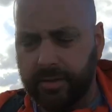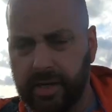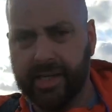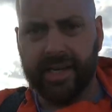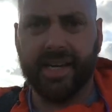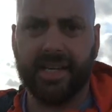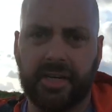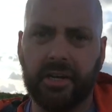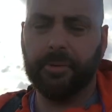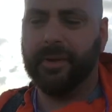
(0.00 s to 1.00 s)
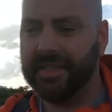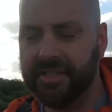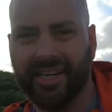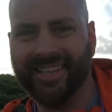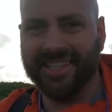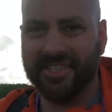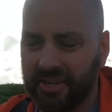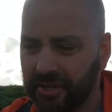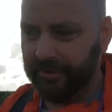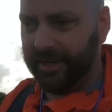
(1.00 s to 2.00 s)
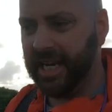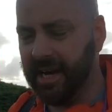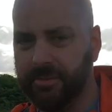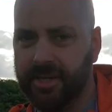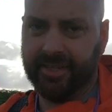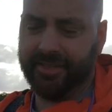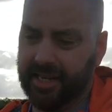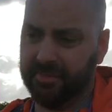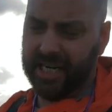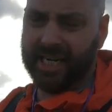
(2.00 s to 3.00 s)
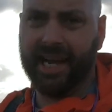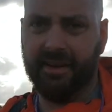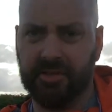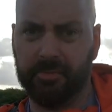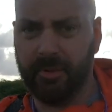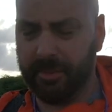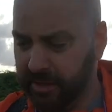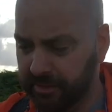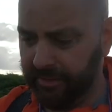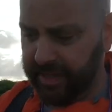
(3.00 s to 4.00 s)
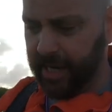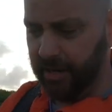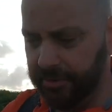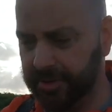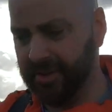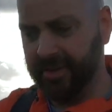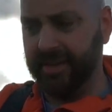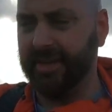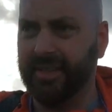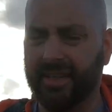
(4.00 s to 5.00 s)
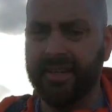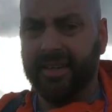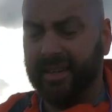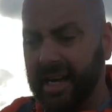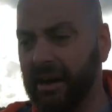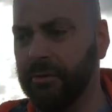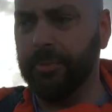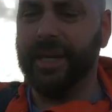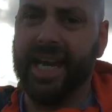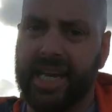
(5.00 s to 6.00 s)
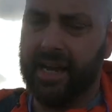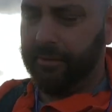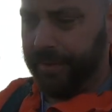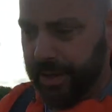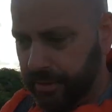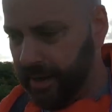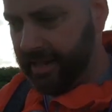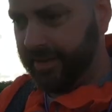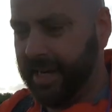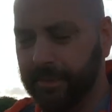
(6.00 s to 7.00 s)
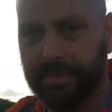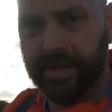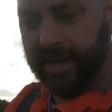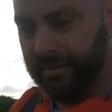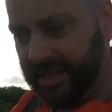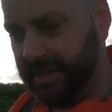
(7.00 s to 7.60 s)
Right guys, I hope you've enjoyed this short video. Check out some of my other videos. I will be getting out for a wild camp in